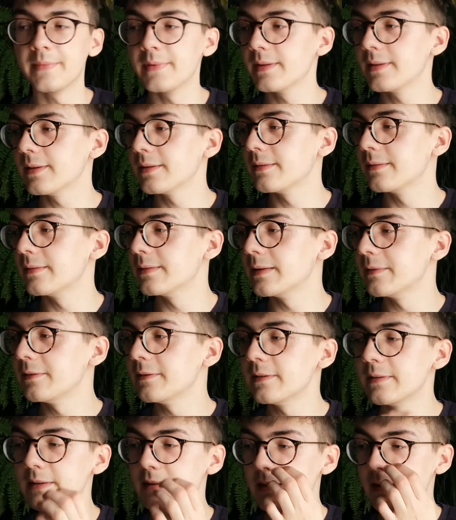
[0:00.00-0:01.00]
So
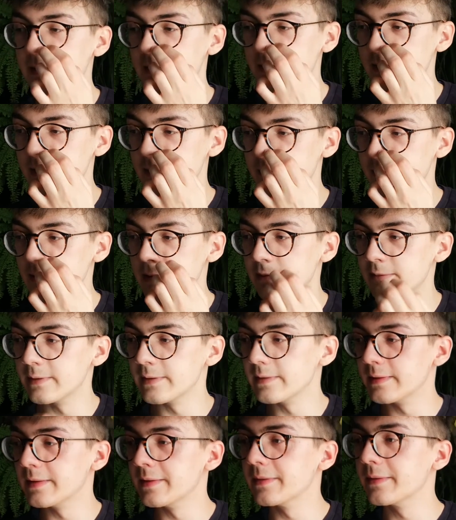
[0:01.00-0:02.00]
definitely test it if you have the
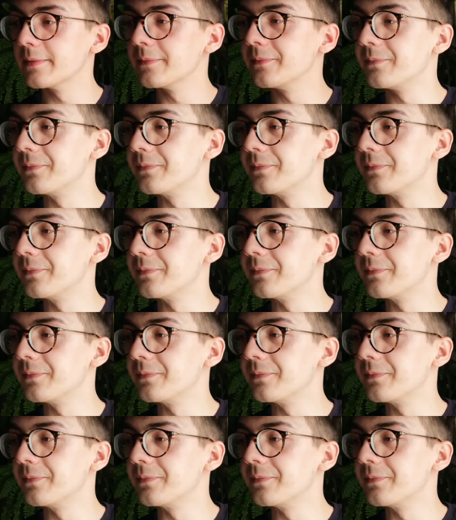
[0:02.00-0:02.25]
chance.